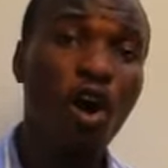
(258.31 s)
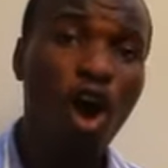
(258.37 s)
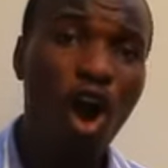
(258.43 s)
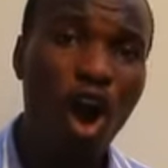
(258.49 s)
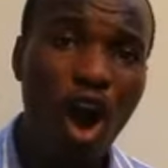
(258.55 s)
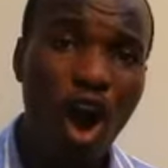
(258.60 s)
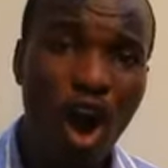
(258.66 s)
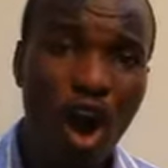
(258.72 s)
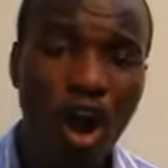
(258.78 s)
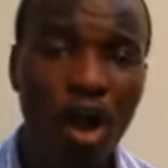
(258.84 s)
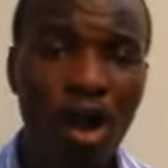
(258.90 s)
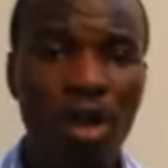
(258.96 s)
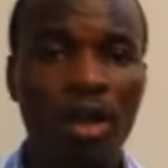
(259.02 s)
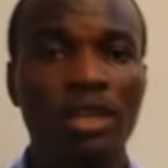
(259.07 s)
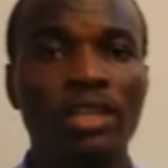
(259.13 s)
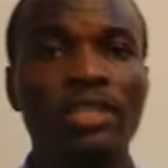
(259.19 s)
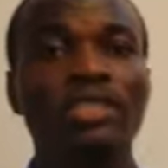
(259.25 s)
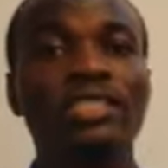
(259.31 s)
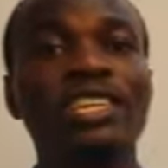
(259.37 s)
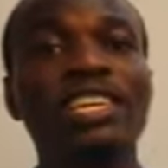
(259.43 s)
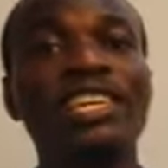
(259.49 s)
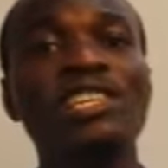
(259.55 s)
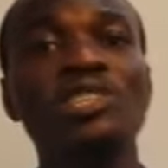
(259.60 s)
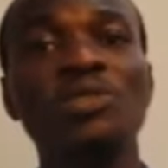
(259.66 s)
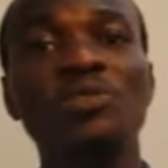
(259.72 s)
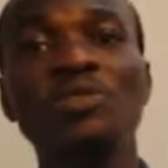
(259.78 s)
all the
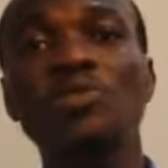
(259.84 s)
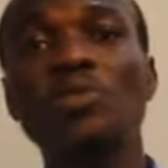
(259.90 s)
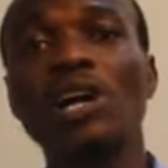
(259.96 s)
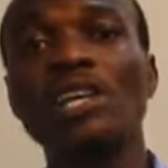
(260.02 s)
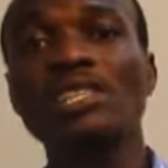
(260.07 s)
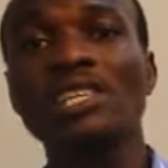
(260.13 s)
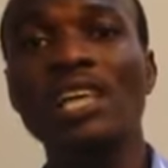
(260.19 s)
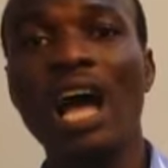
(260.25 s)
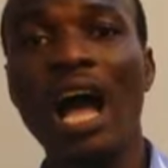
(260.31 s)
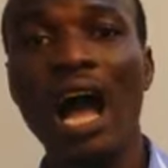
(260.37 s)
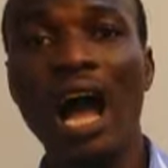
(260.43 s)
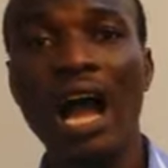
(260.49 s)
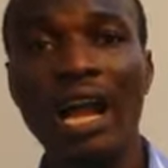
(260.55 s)
individual